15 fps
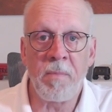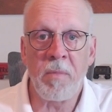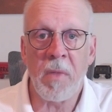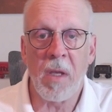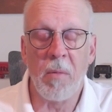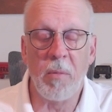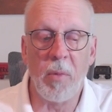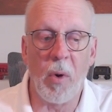
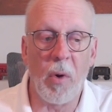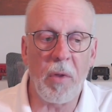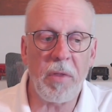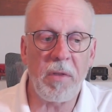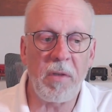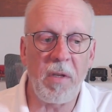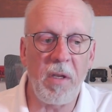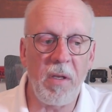both
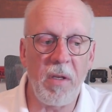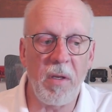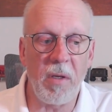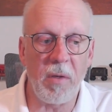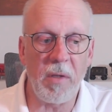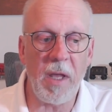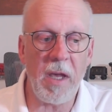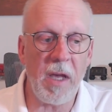to
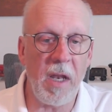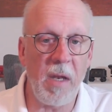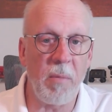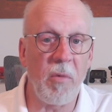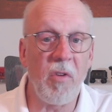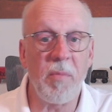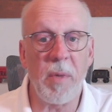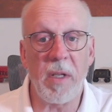take any
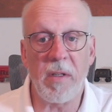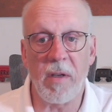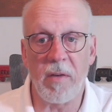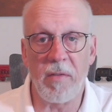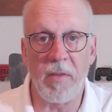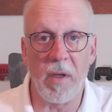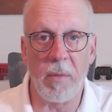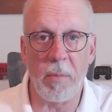movement
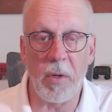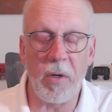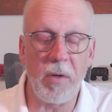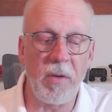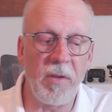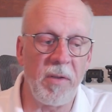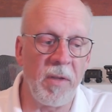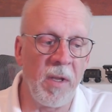of the
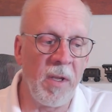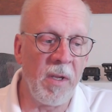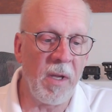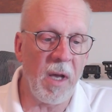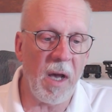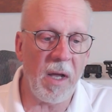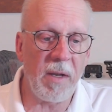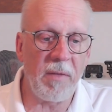birds
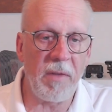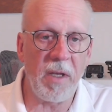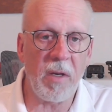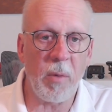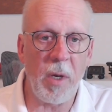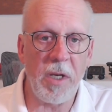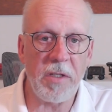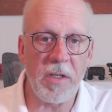out of the
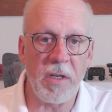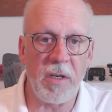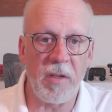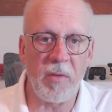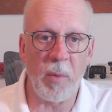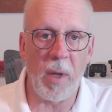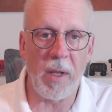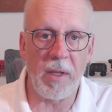equation
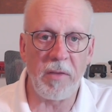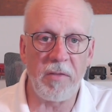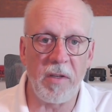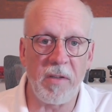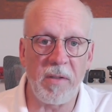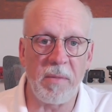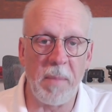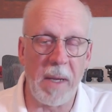as well as
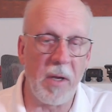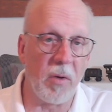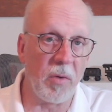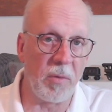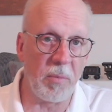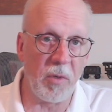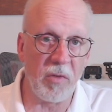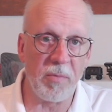just my
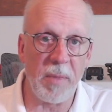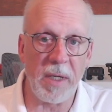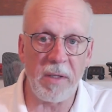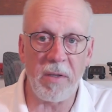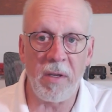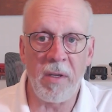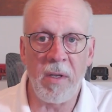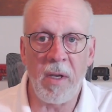own
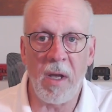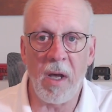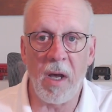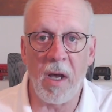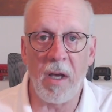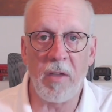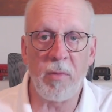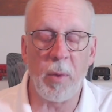movement
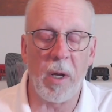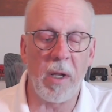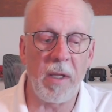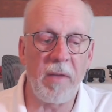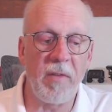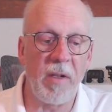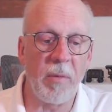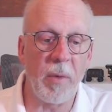as well.
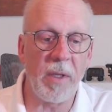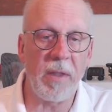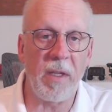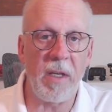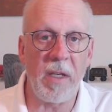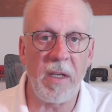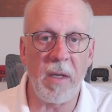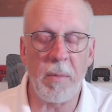Even with
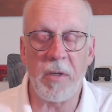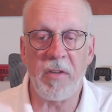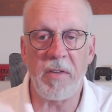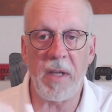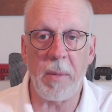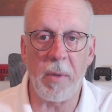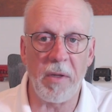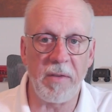the image
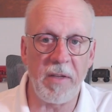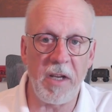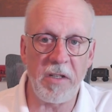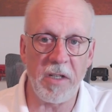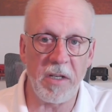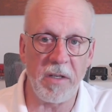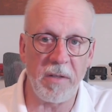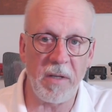
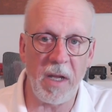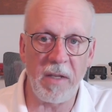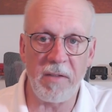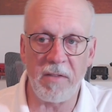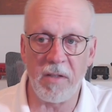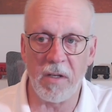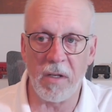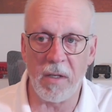stabilization, I
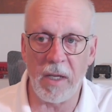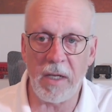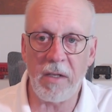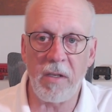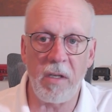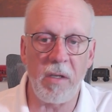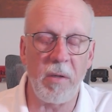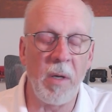still like
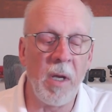to